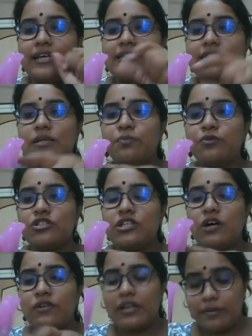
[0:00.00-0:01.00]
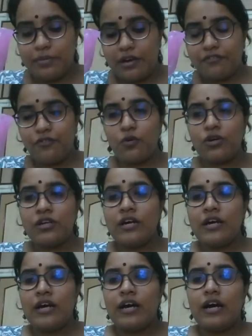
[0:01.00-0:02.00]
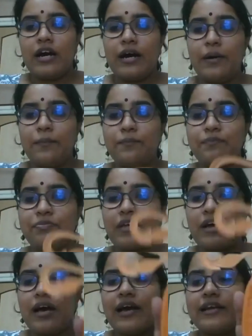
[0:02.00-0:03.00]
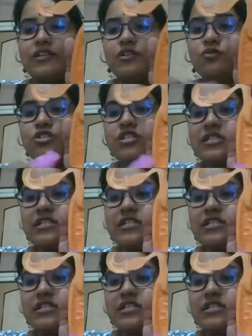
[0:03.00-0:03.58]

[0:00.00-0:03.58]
is the push down labia fold um, and you just